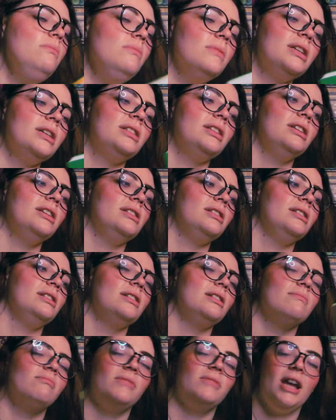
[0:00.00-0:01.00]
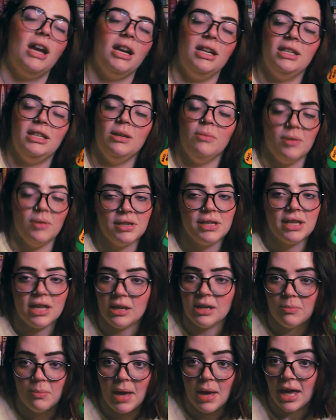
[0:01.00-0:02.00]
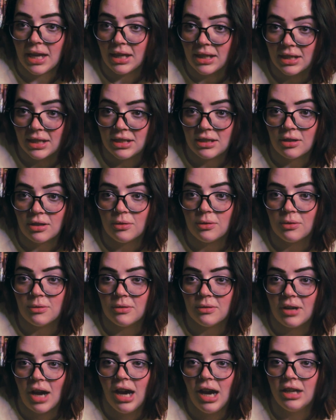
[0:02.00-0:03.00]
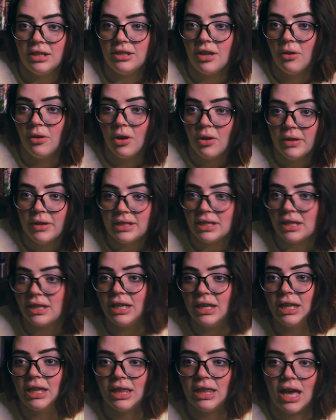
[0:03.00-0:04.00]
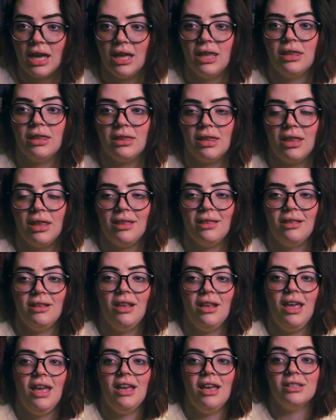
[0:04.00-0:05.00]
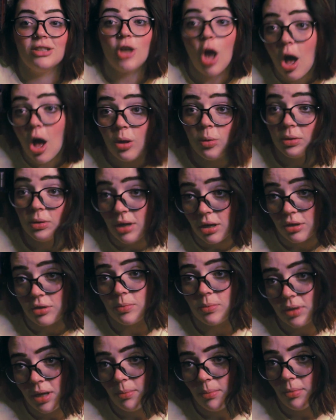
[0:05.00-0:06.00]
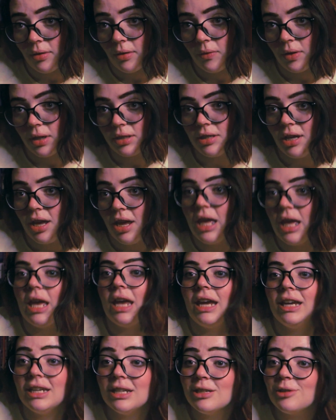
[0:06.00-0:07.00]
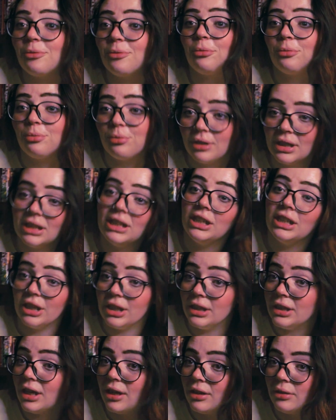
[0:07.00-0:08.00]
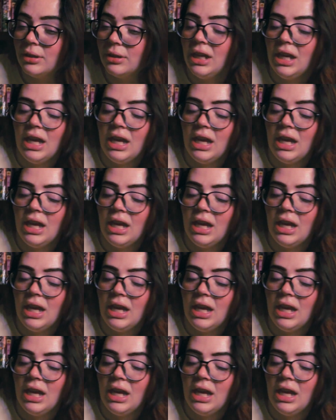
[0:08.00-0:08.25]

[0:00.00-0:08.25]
This is 90% men, so don't go into thinking that it's all 100% perfect. It is really good though.